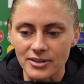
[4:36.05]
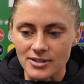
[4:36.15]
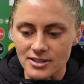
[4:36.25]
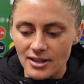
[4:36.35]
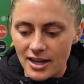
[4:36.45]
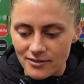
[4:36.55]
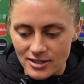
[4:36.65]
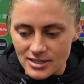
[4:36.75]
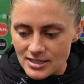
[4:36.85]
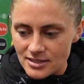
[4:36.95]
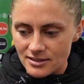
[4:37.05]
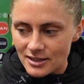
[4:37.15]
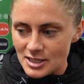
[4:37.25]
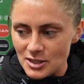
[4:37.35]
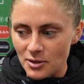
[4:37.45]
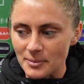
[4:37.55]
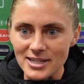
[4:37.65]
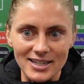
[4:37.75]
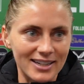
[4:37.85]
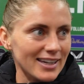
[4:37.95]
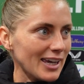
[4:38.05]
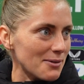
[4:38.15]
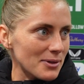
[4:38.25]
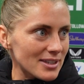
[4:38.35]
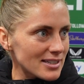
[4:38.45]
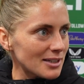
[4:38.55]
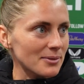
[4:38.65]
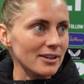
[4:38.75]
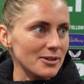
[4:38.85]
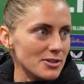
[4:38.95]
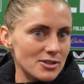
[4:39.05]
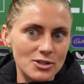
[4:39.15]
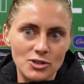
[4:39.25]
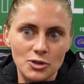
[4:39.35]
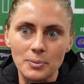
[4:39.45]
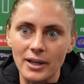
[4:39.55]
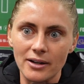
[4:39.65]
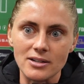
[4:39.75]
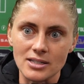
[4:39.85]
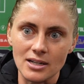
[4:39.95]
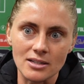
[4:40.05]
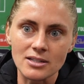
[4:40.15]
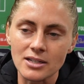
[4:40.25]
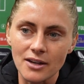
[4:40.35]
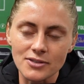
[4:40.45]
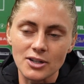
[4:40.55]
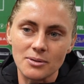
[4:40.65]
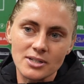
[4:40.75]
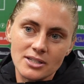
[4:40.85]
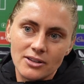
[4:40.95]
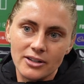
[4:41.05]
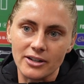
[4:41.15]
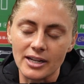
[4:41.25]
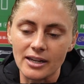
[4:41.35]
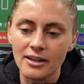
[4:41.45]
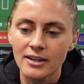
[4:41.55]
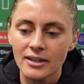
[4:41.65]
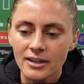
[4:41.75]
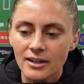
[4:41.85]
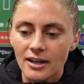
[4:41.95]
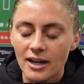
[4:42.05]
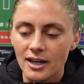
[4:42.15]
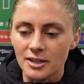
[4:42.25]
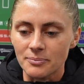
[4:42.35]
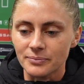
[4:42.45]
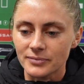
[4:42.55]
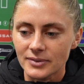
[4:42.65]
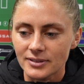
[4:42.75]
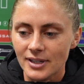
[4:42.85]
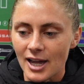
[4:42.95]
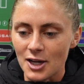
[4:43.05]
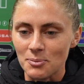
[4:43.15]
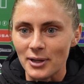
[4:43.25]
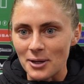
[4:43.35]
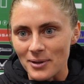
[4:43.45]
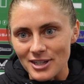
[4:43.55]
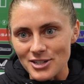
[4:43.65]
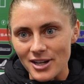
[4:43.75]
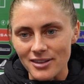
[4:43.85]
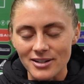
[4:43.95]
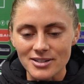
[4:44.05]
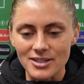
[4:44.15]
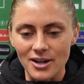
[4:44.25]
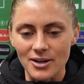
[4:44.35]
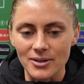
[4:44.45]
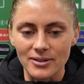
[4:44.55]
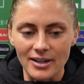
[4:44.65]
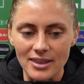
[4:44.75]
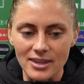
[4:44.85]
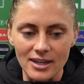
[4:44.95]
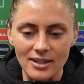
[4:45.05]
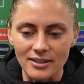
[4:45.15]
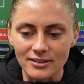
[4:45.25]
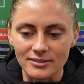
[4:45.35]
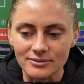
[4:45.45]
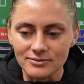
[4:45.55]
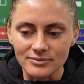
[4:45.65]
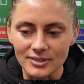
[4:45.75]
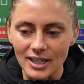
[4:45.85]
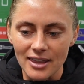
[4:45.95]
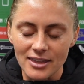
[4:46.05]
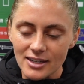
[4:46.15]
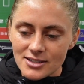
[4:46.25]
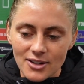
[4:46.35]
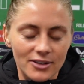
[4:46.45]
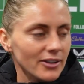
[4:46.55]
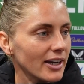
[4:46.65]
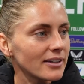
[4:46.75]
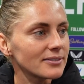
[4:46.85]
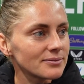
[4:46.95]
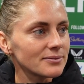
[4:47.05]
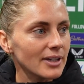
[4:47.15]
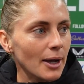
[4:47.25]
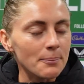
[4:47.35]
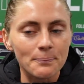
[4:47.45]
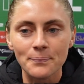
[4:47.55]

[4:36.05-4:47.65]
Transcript: There's a lot of us. This is only my second game with the team. Like, there's just new players in and stuff, so we're still learning how to play with each other. So I think it's all great. Yeah.